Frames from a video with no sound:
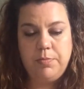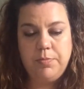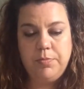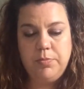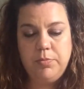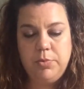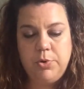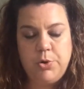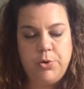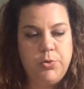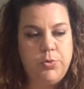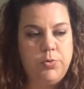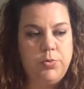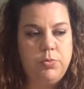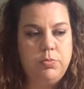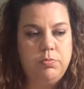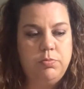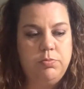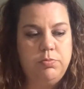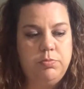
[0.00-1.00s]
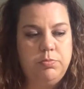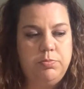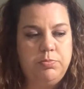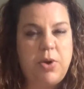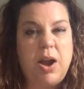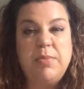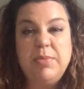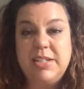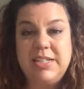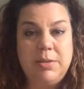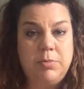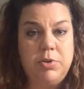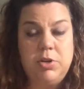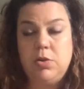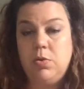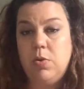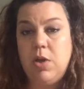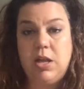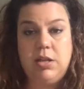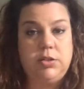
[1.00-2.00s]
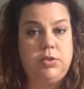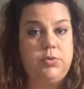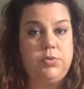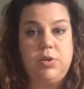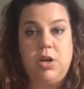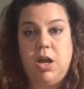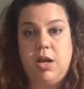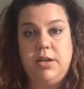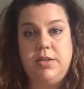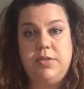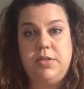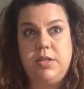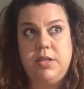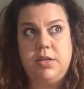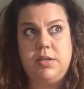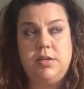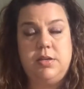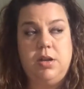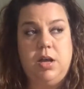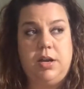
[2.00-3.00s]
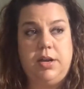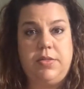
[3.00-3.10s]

who's not in the